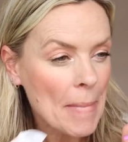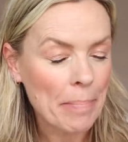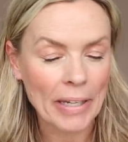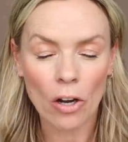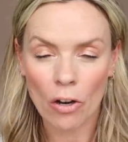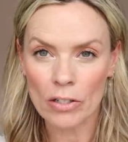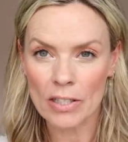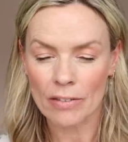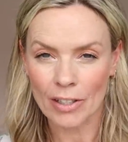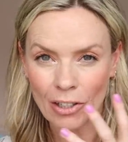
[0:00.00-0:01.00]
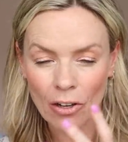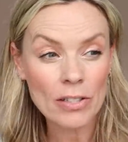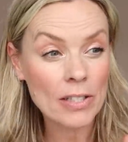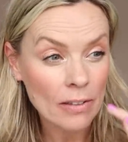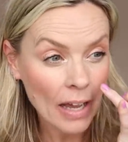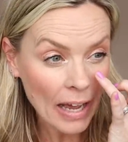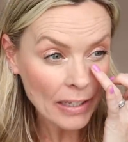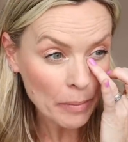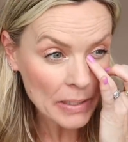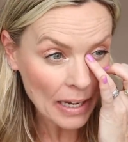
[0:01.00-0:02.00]
Because the gloss and
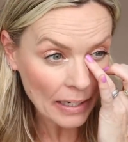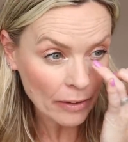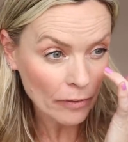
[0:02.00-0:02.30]
the metallic